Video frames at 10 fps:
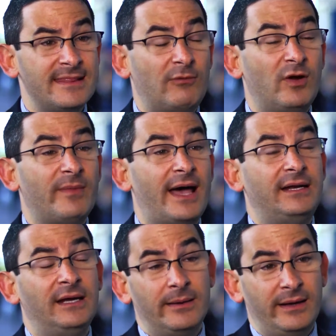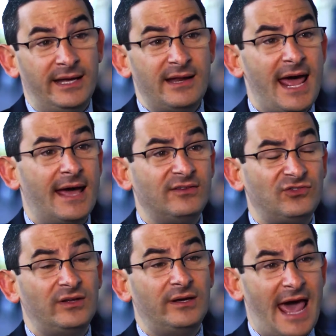that we might
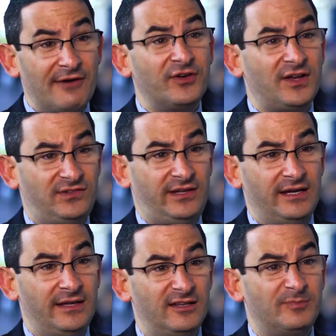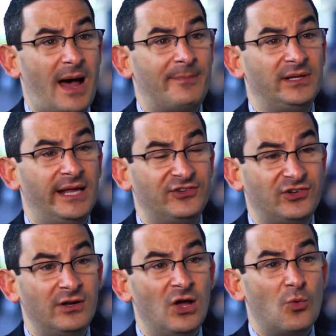enhance efficacy in this
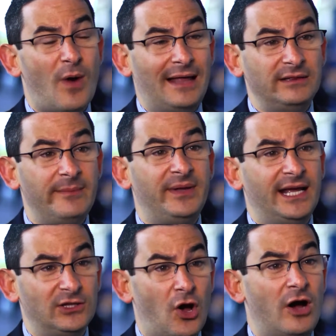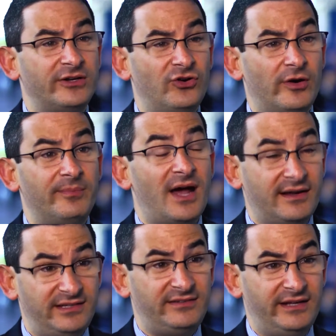population while limiting long-term
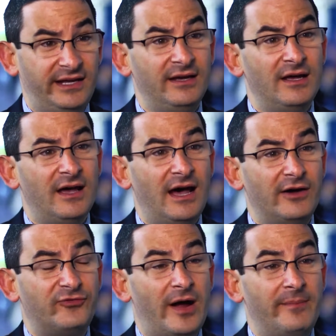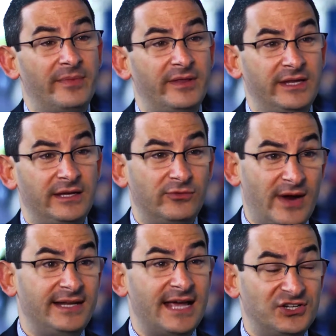toxicity from the
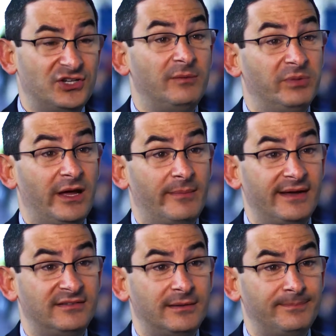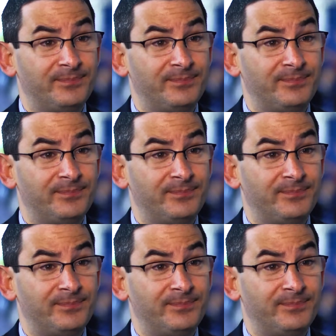radiation and bleomycin.